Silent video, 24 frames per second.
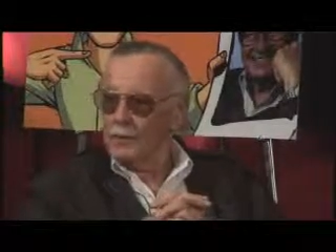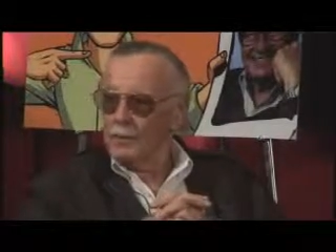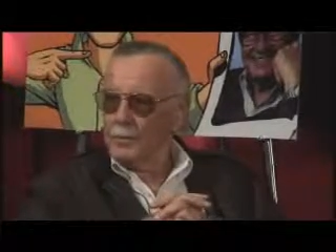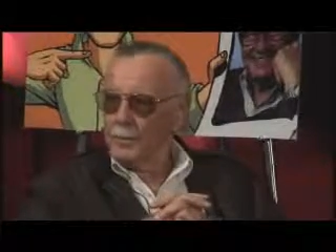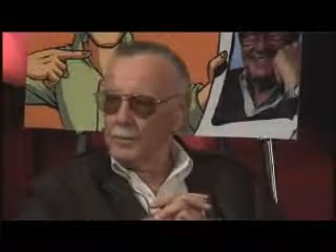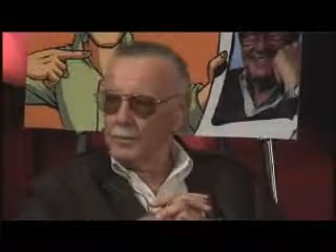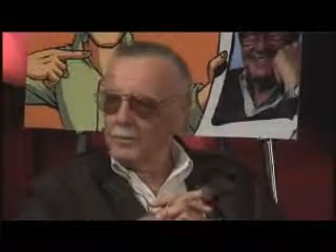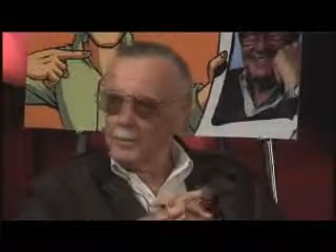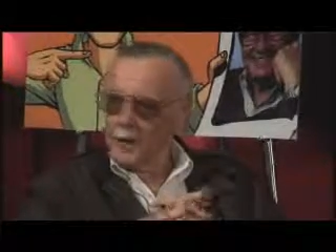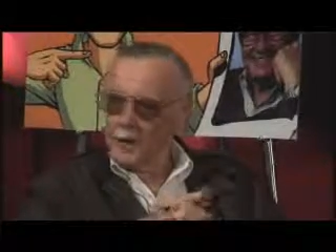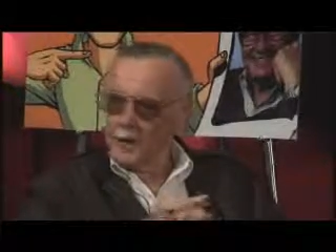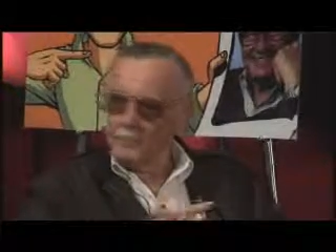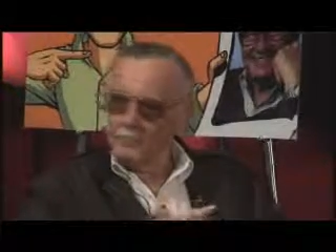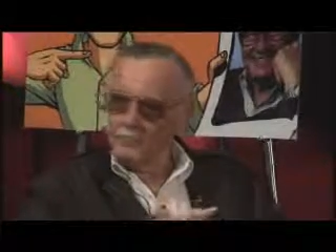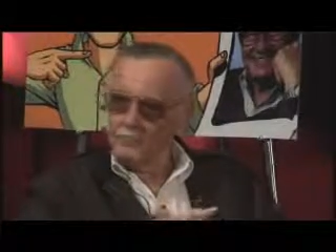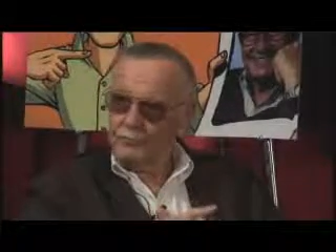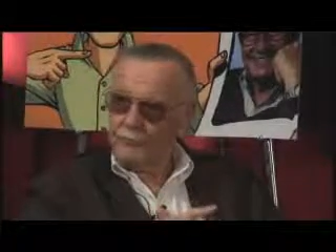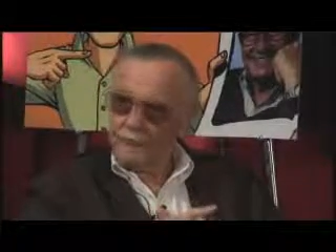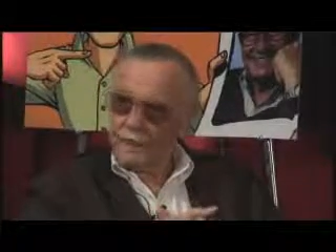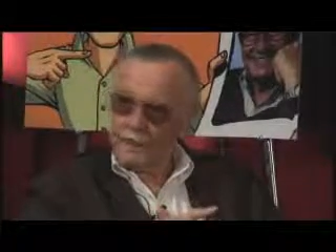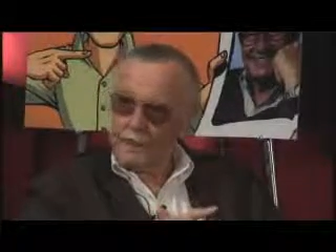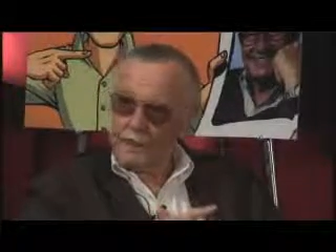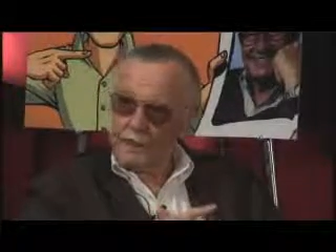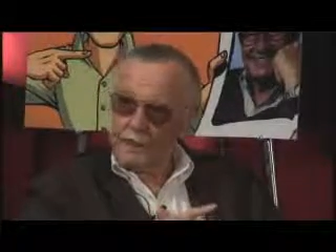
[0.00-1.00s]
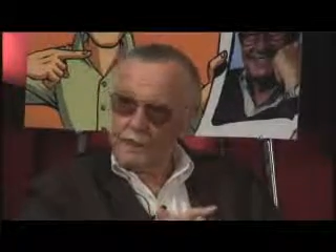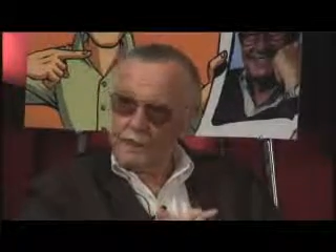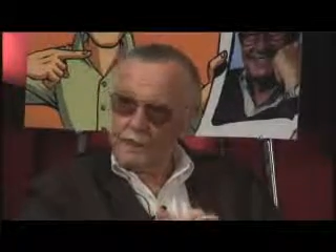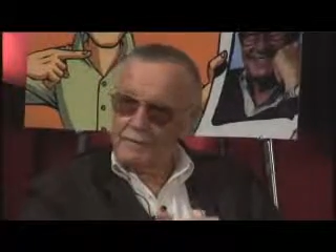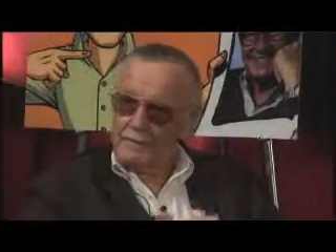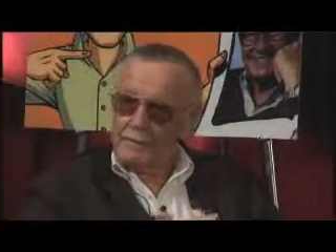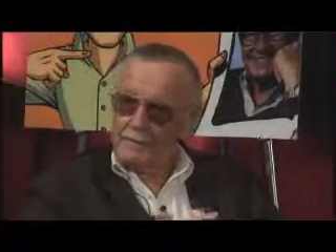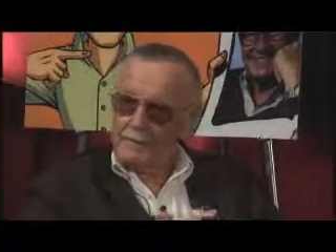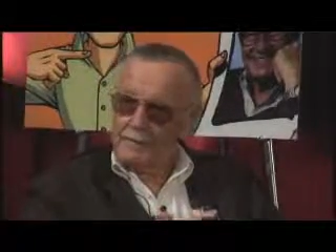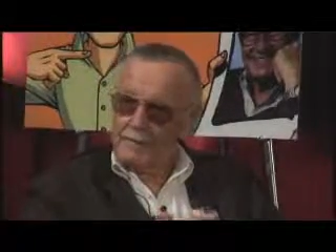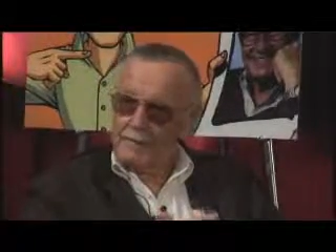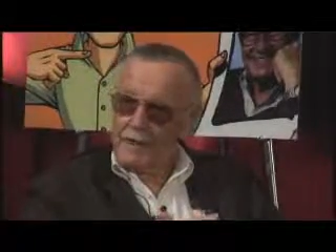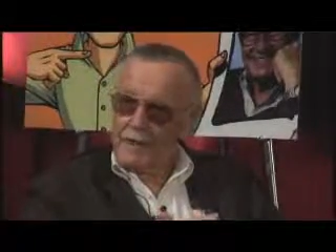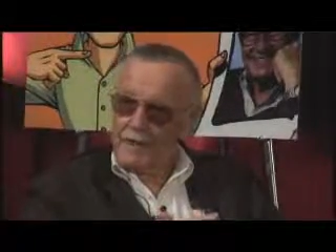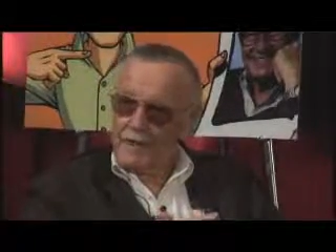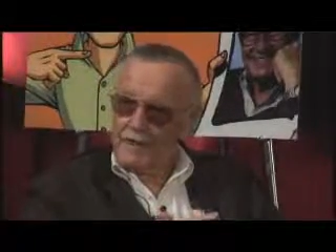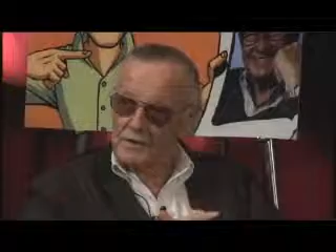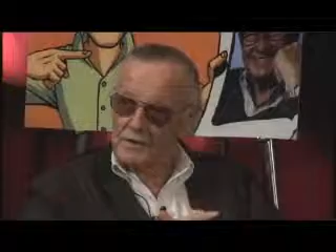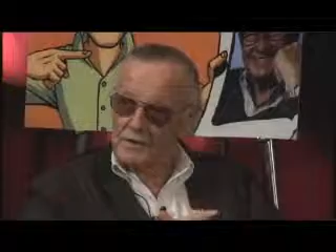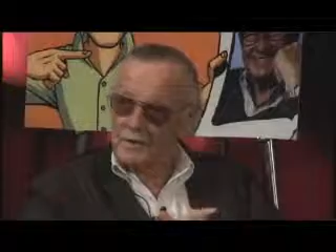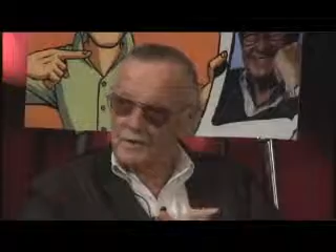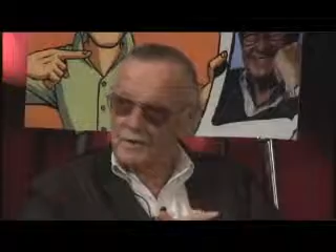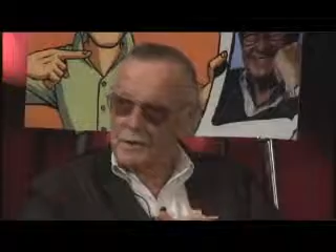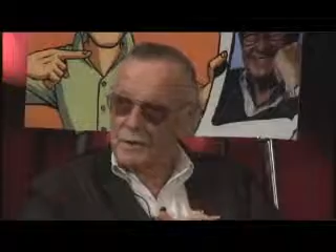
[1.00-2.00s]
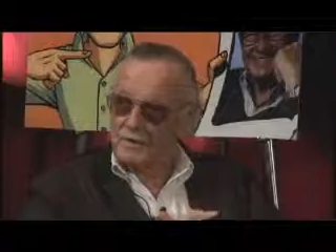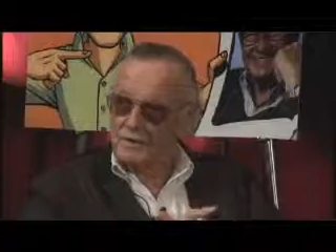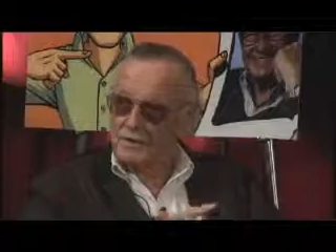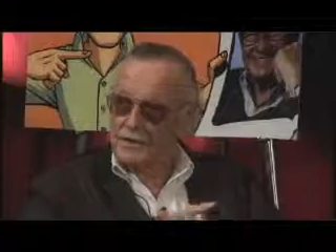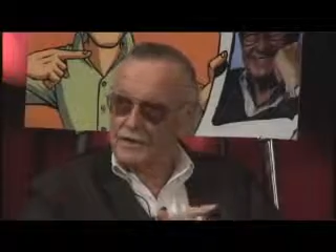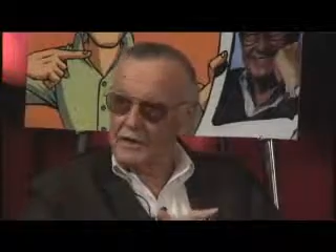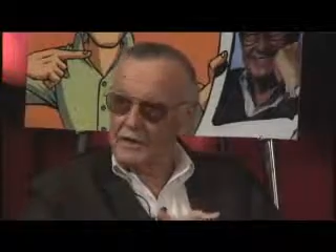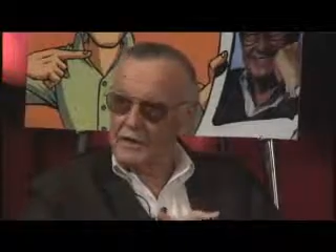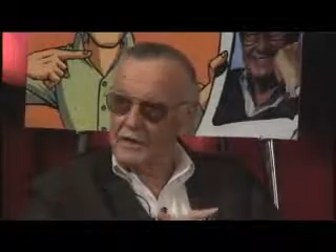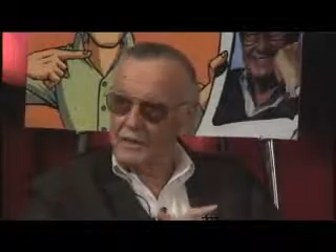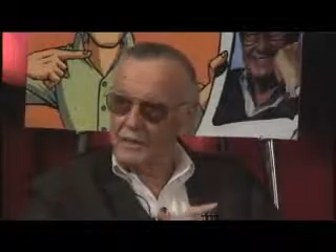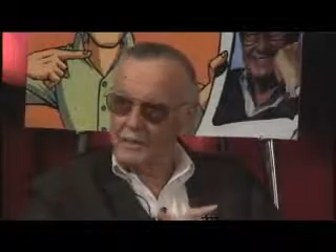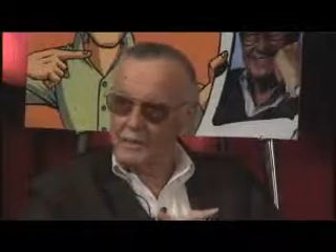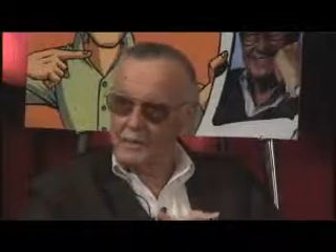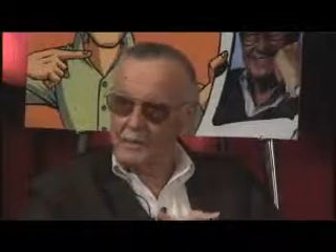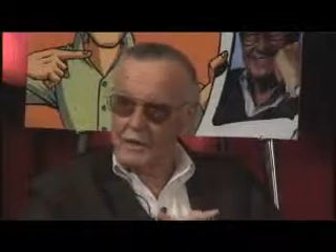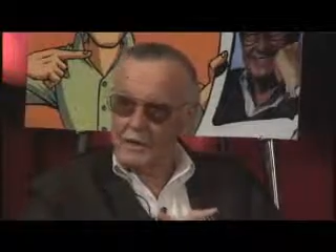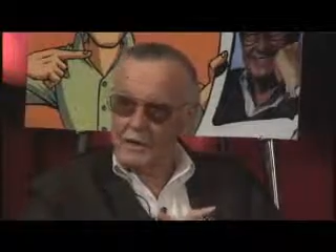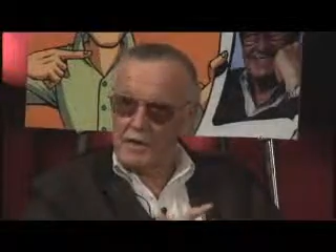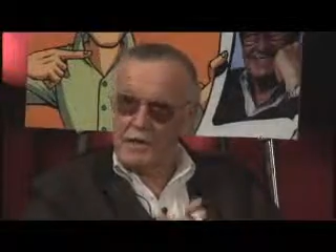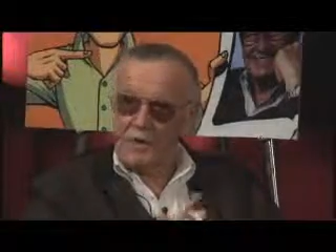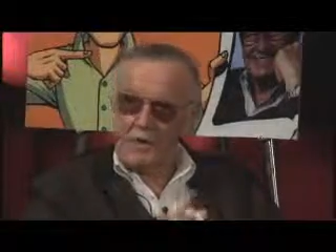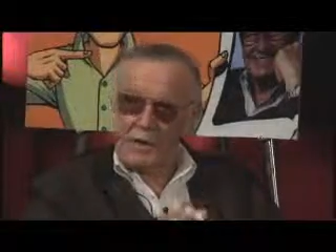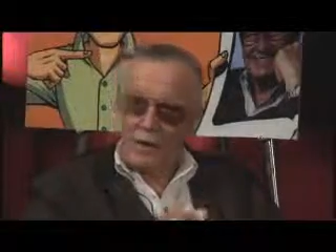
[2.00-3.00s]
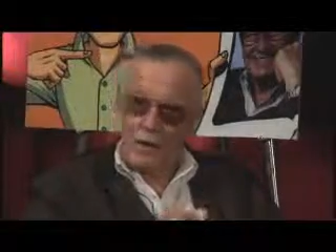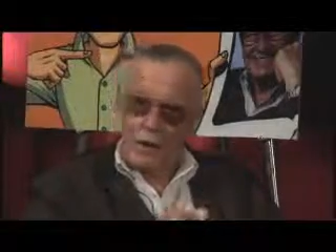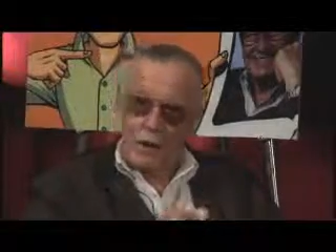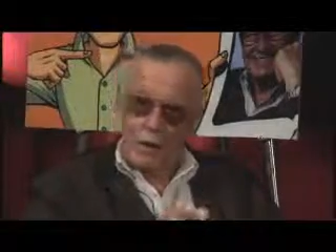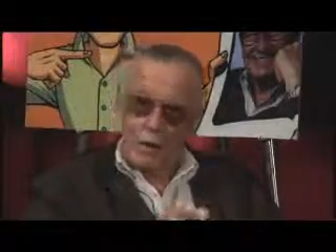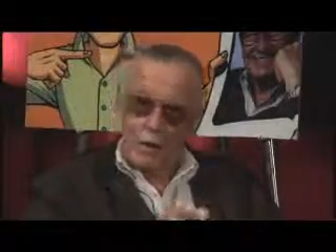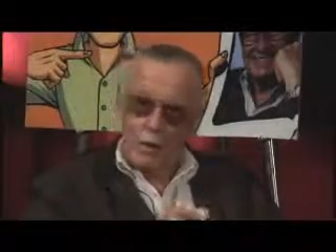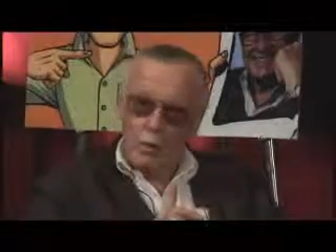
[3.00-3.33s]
but my friend Kevin has never given me...